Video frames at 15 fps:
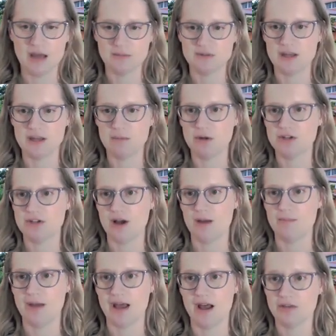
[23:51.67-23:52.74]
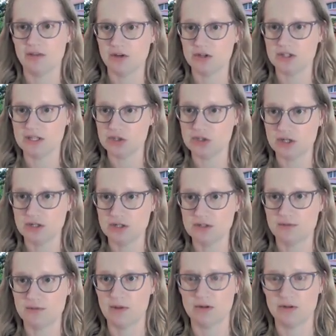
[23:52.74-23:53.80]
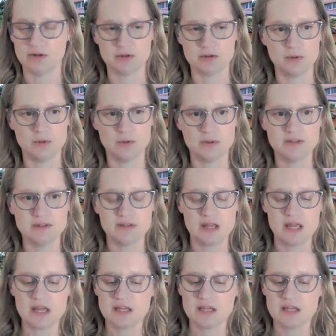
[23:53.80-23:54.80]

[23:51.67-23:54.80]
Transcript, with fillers: Some are taught by other teachers from other schools.